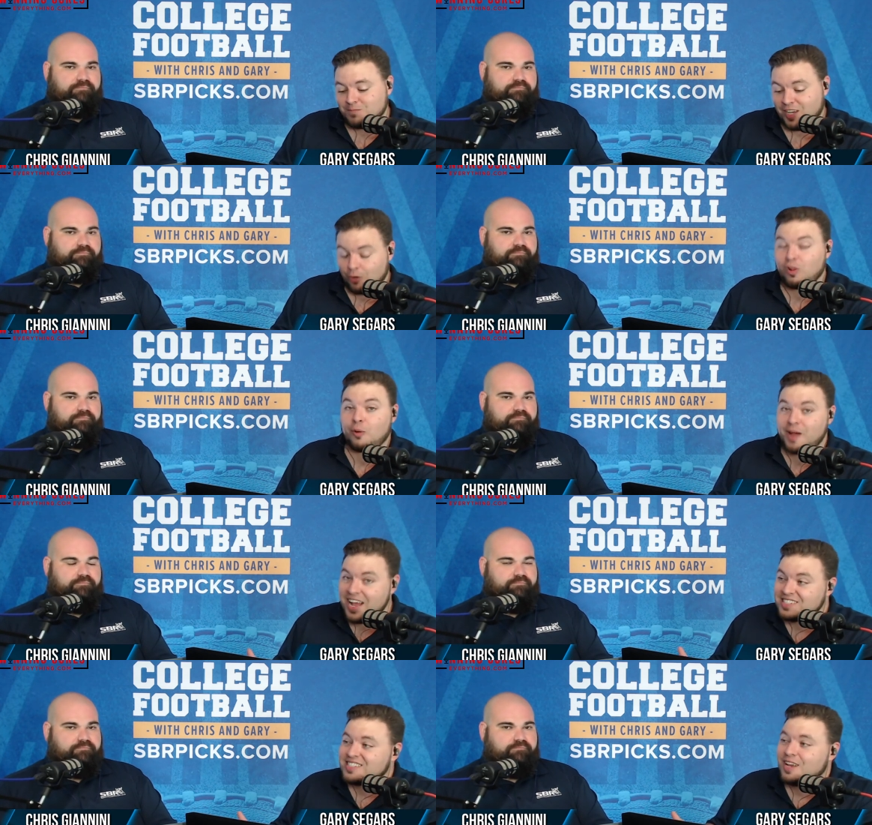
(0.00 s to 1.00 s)
Speaker 1: and Oklahoma
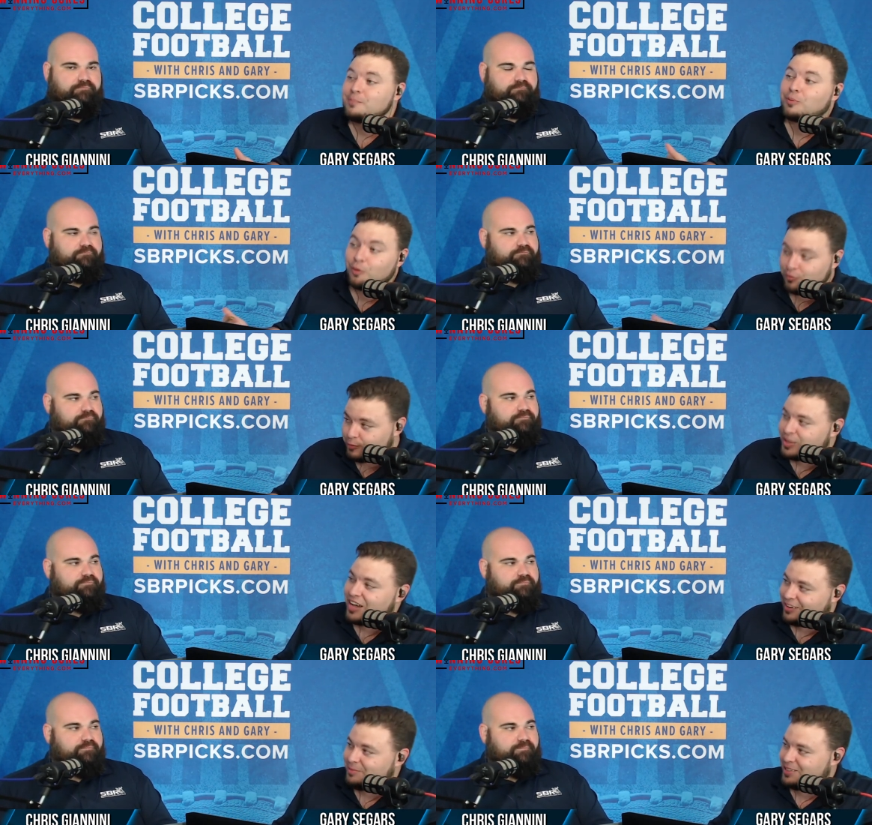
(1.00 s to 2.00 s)
has improved
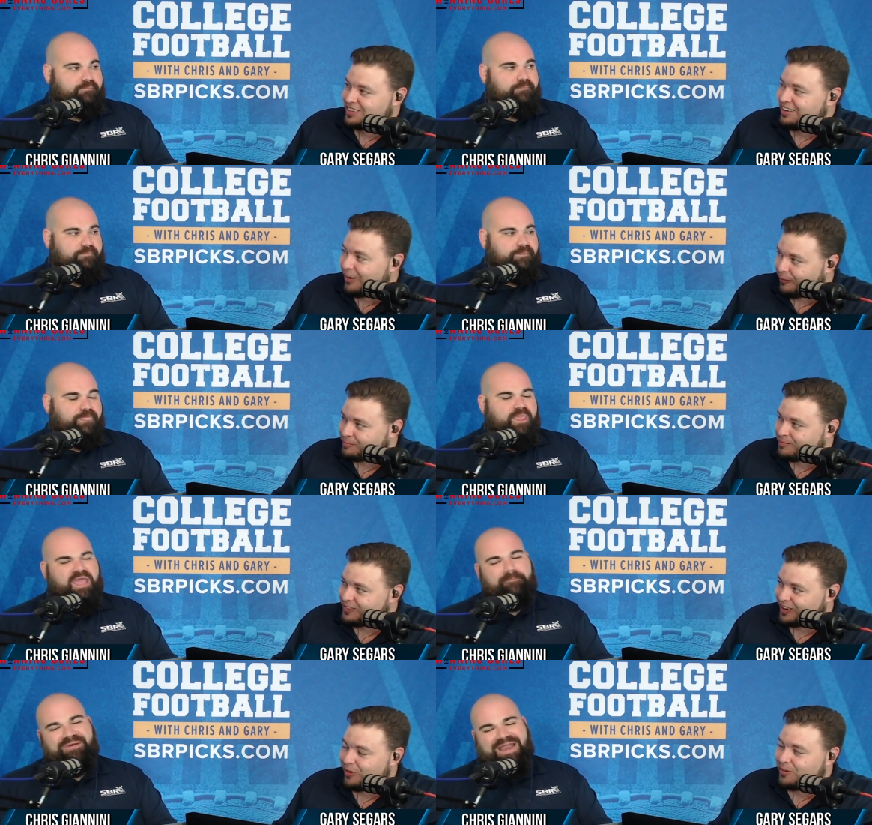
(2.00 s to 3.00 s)
without him at the helm.
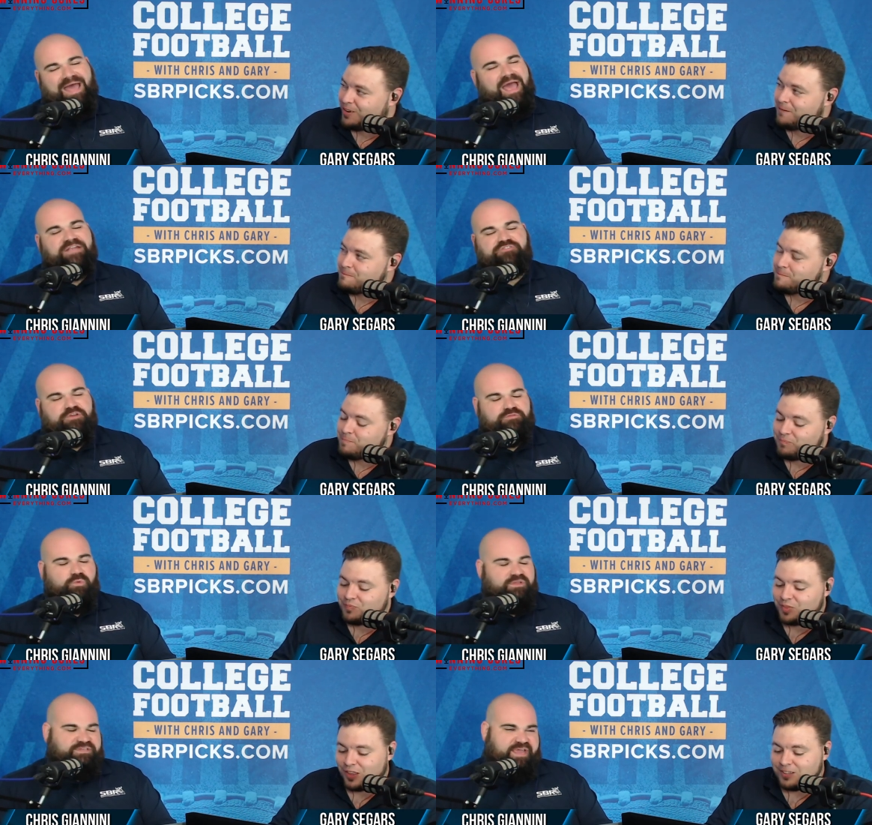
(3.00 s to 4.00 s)
You know? But I, I trust
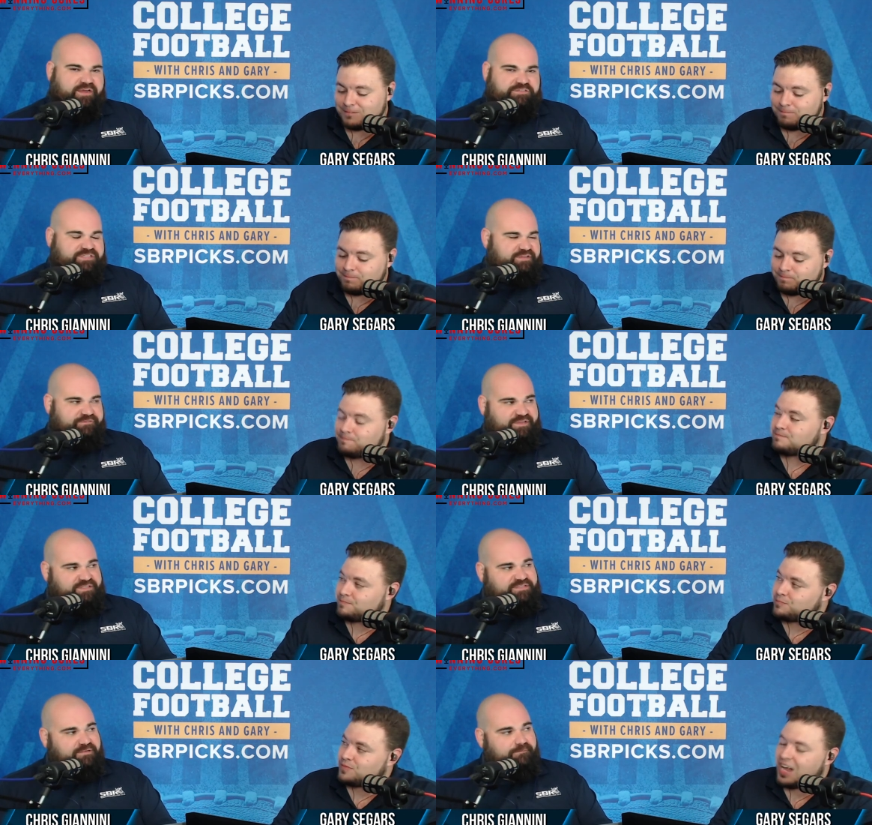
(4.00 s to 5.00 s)
Willie Taggart's
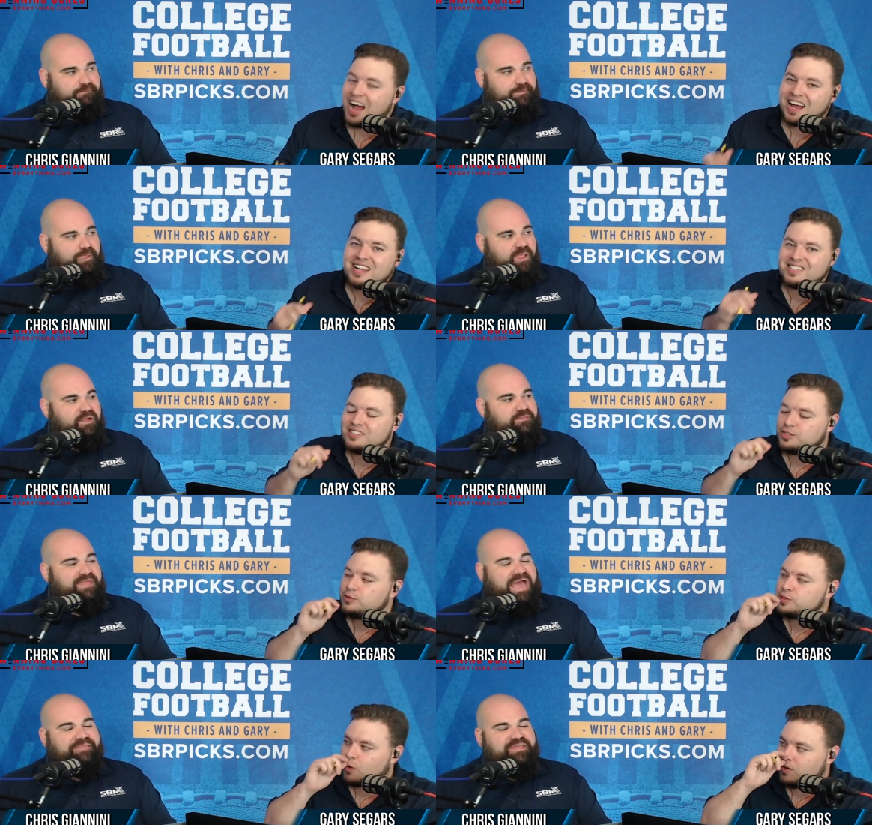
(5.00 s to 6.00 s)
defense. I, I tend to.
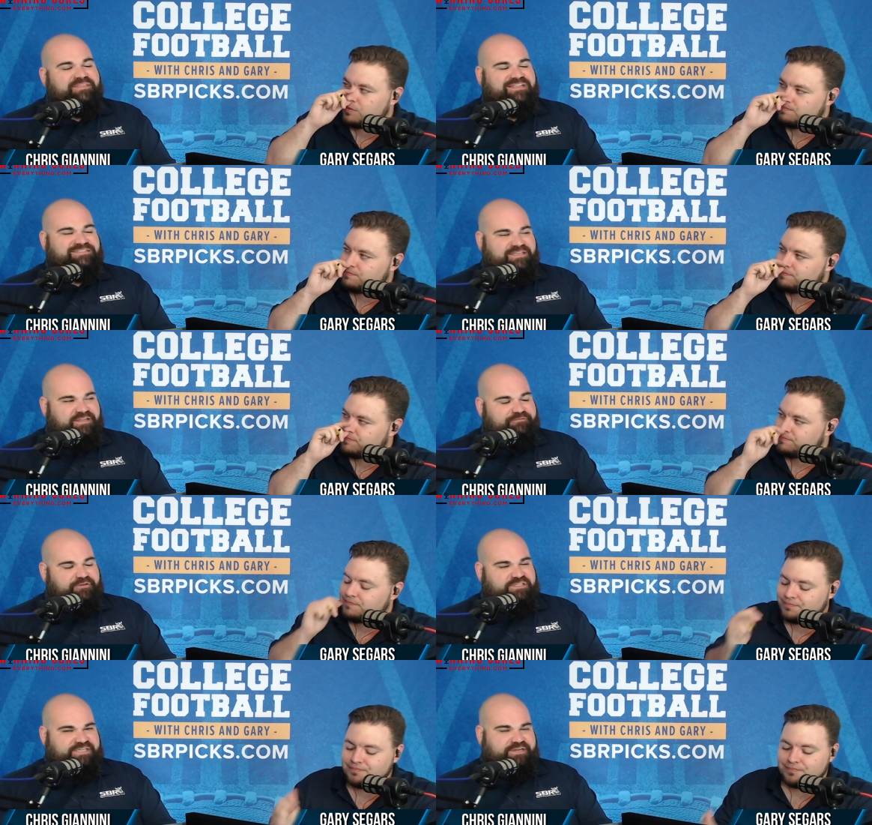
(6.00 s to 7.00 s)
Th- I well. think
Speaker 2: that's the
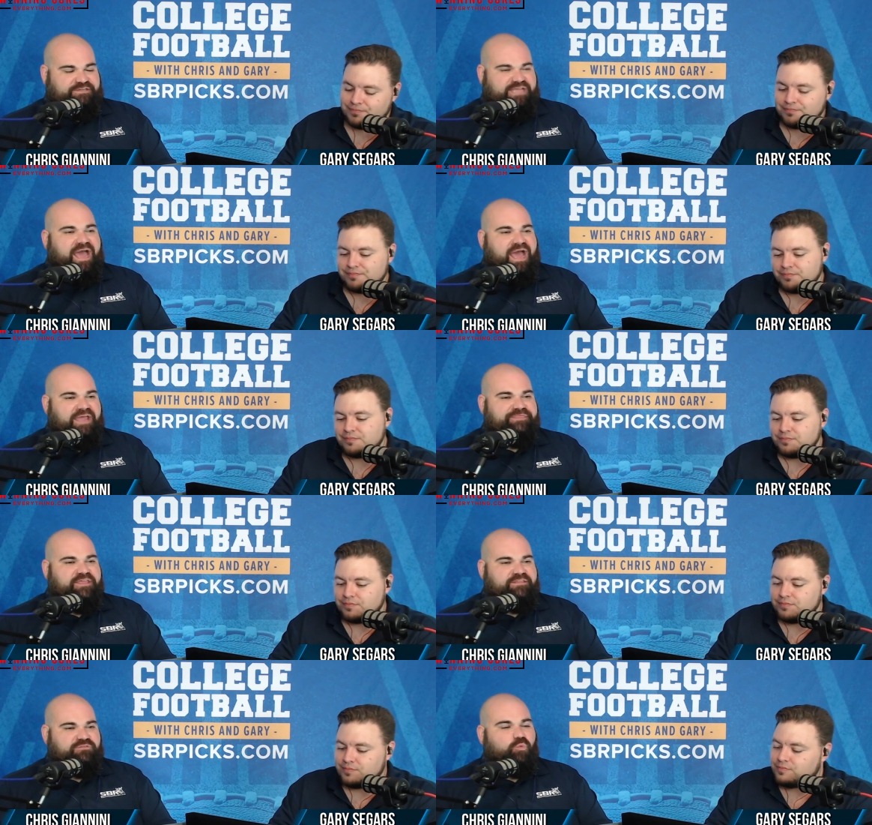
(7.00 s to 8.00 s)
difference here. Is I, I
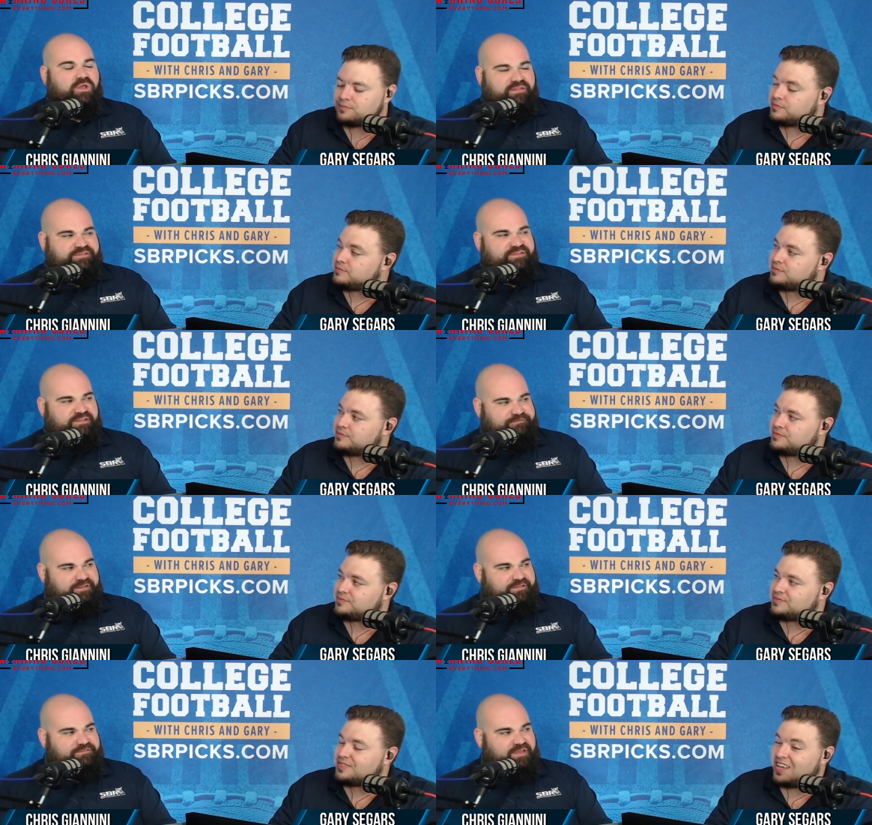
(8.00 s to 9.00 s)
think it's Willie's
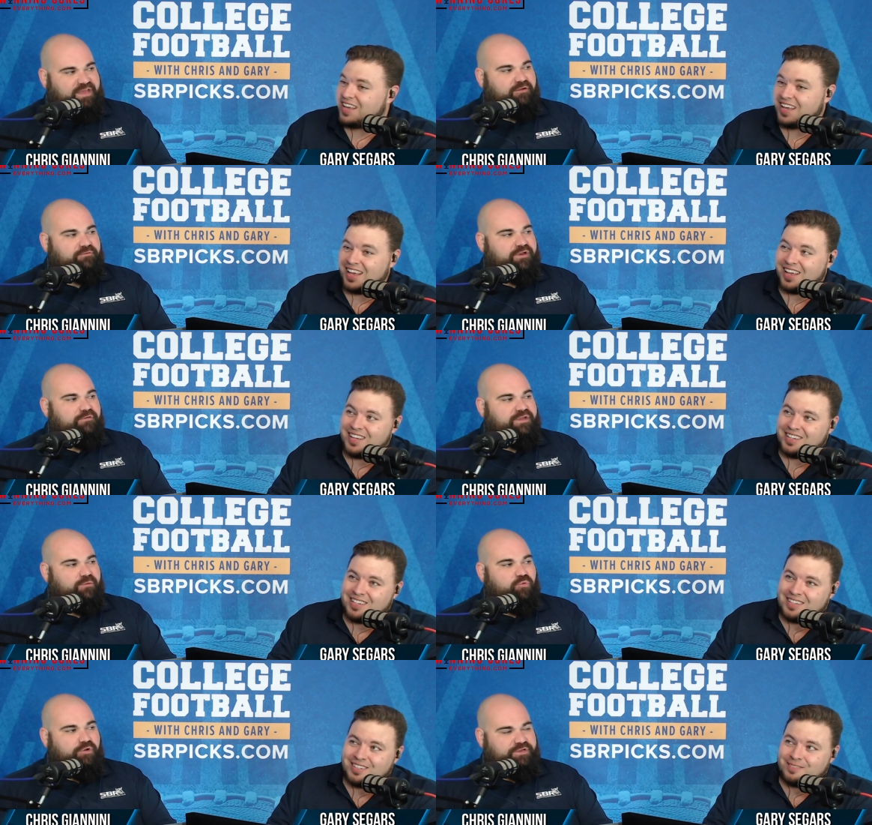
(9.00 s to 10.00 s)
defense. I don't know that I
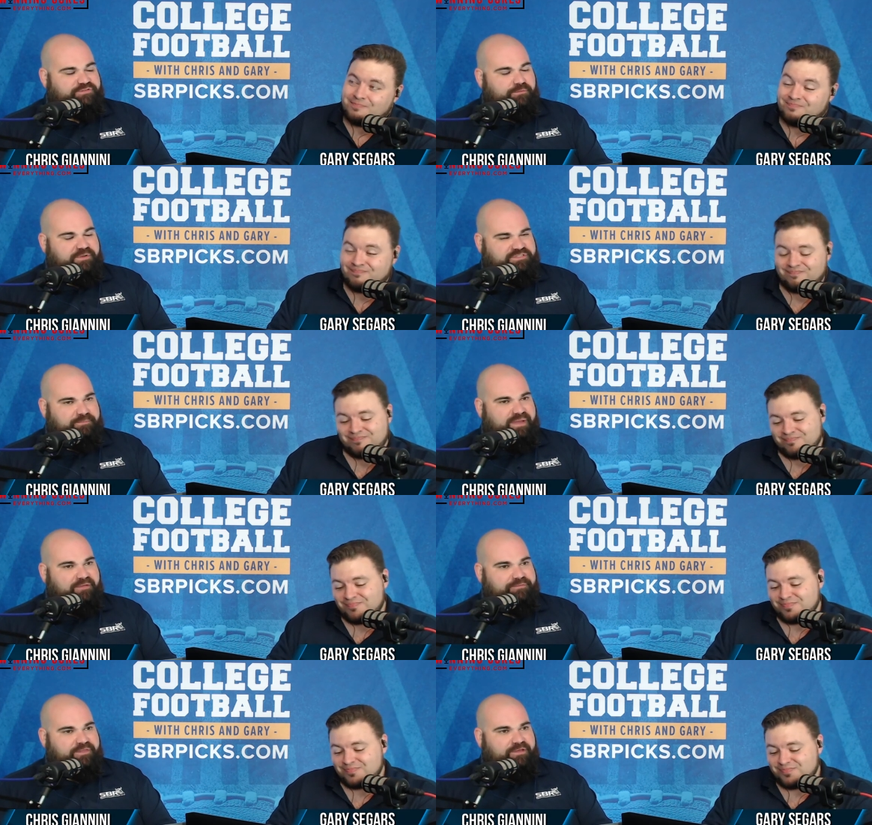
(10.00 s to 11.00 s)
worry so much
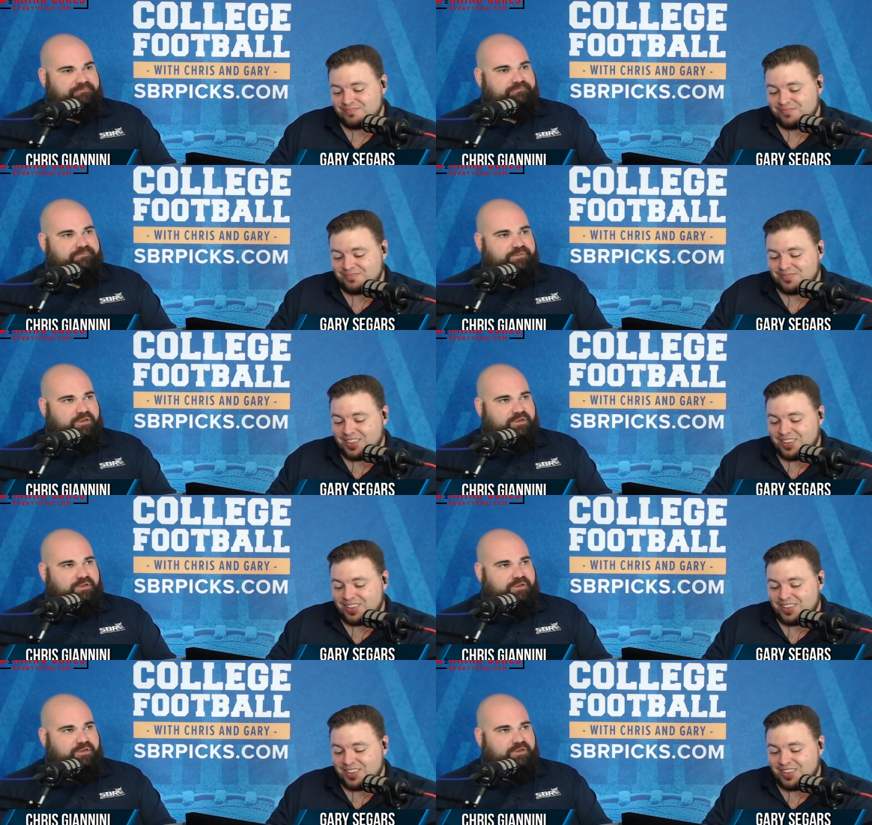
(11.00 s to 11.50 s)
about the the